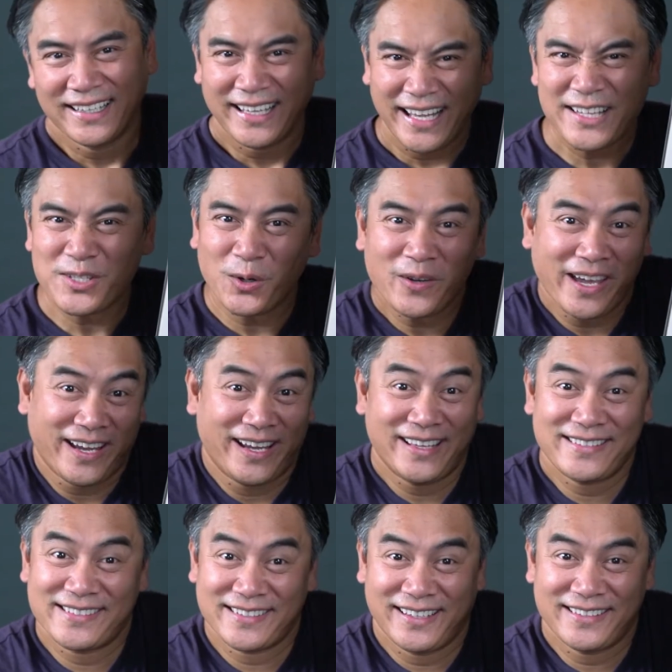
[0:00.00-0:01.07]
it's okay.
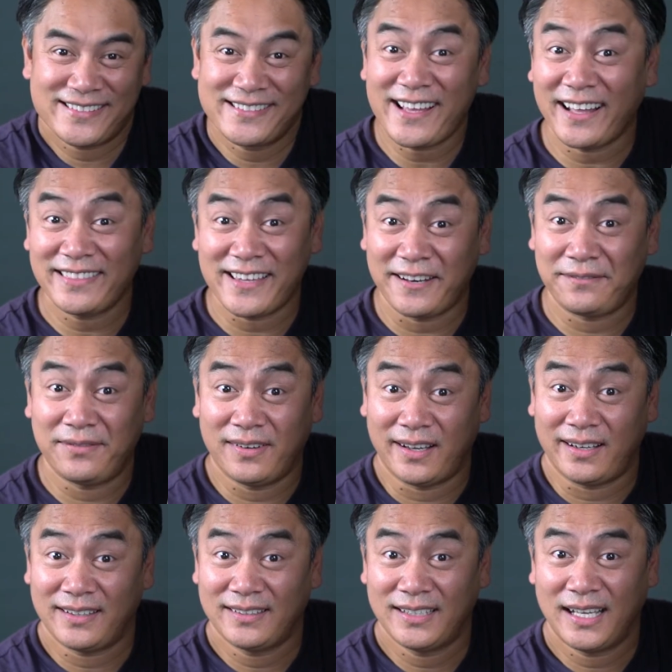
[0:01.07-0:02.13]
It's not that
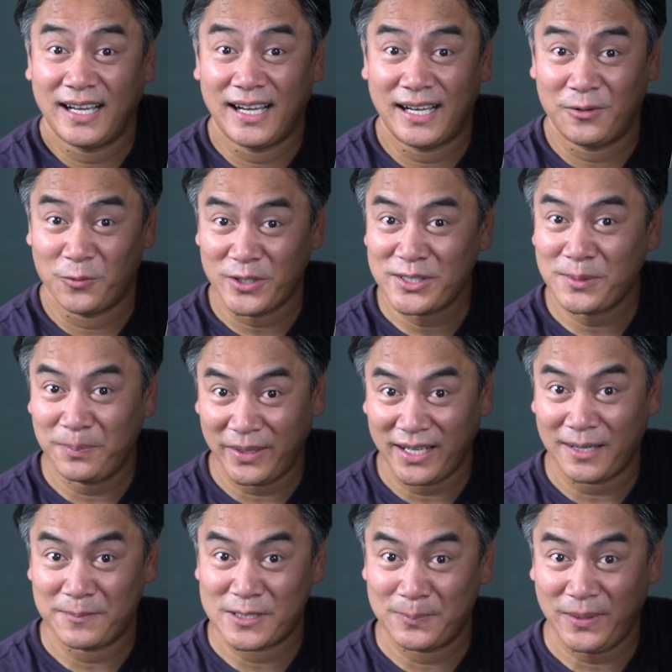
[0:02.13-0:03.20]
fun. Once you pick
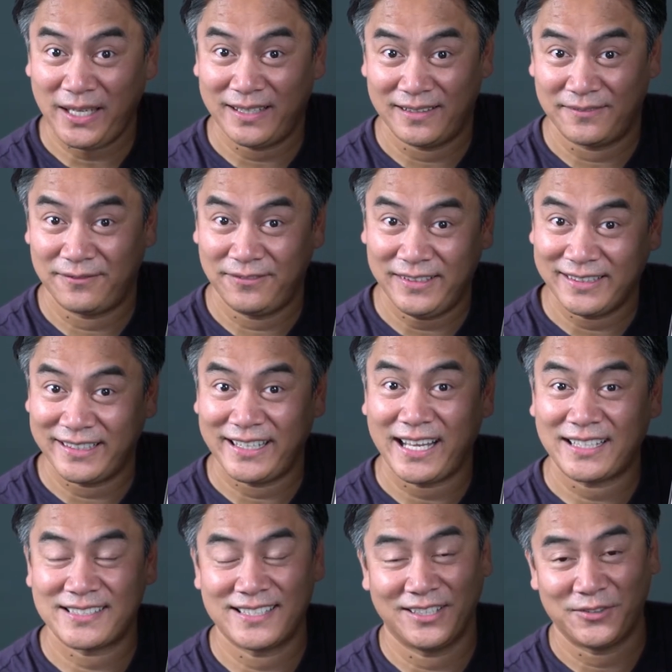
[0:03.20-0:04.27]
up speed and feel that
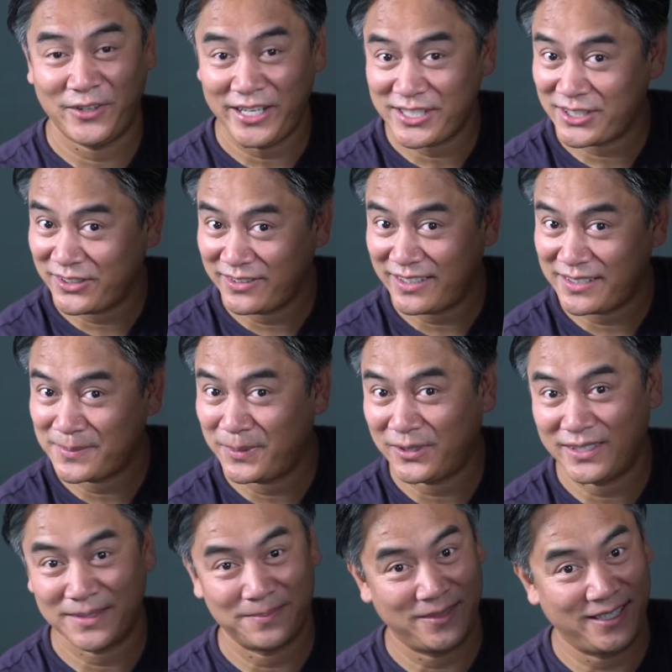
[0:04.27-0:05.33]
acceleration on these
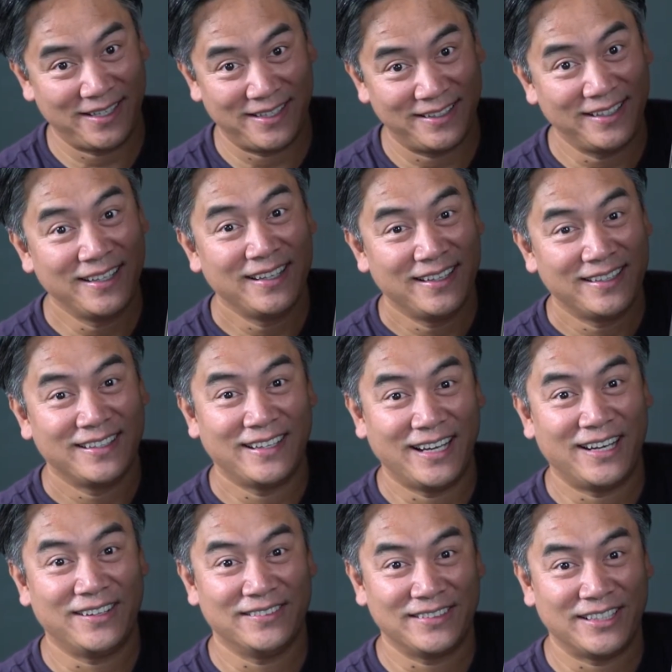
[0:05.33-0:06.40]
boards, man,
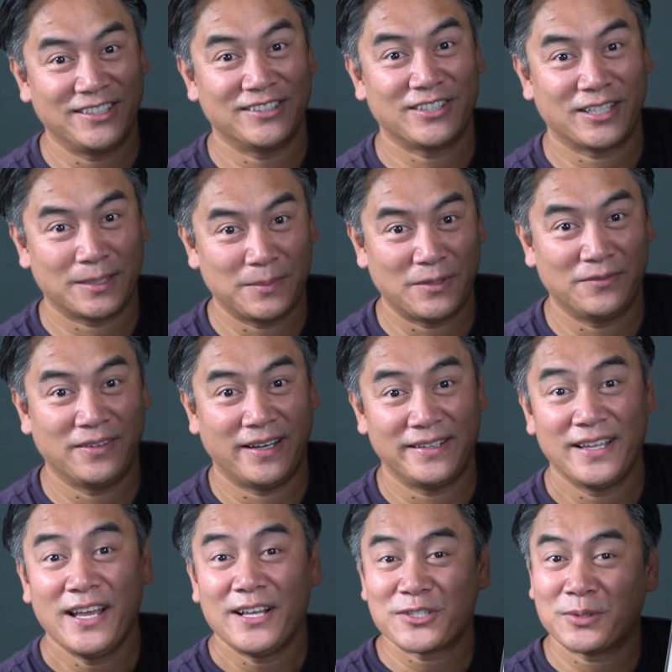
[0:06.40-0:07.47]
now you're talking about fun.
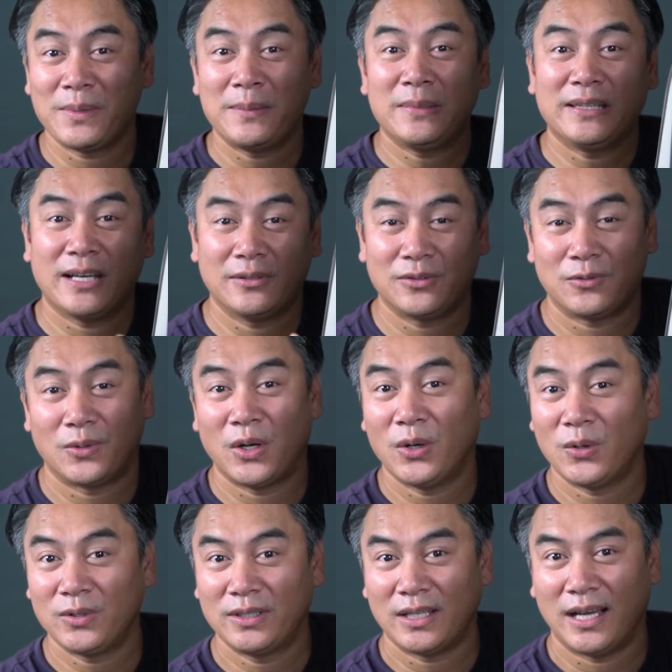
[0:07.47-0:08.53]
So maybe down the
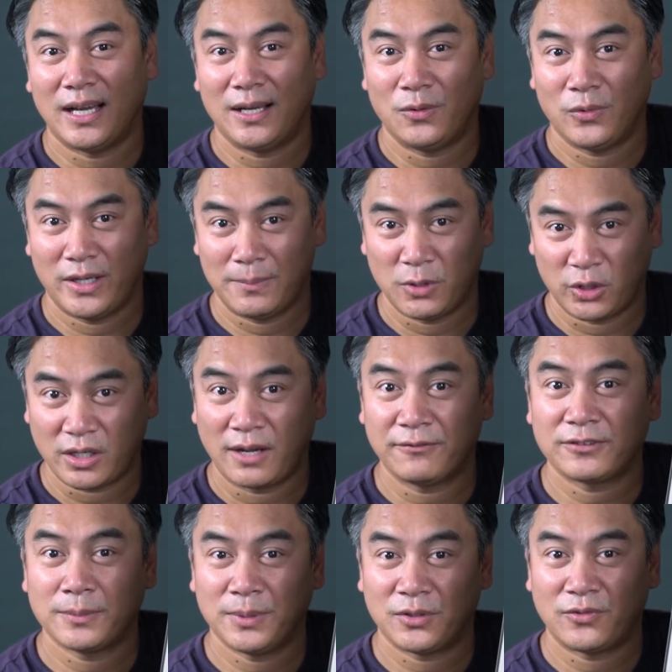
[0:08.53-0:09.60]
road, when I'm more
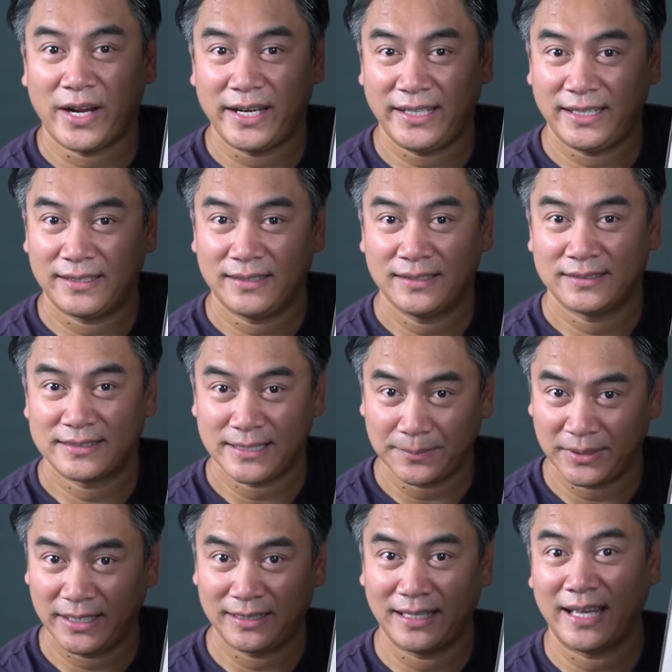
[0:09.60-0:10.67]
comfortable riding
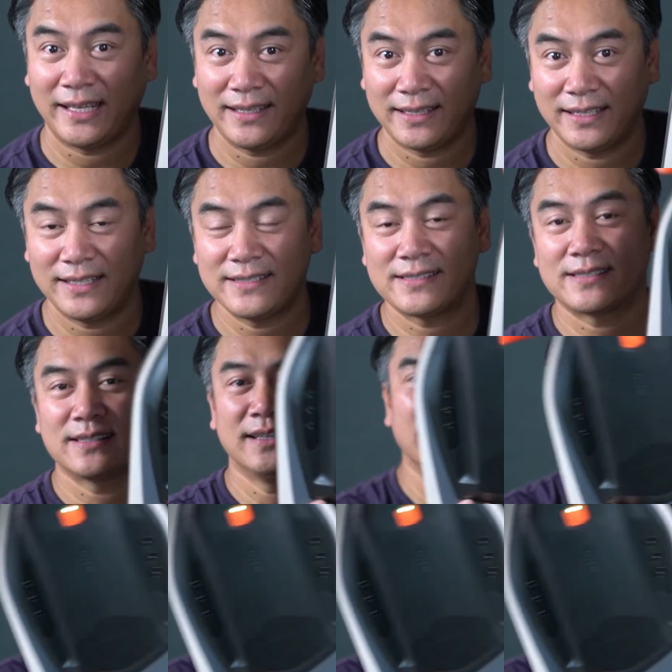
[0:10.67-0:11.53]
something like this,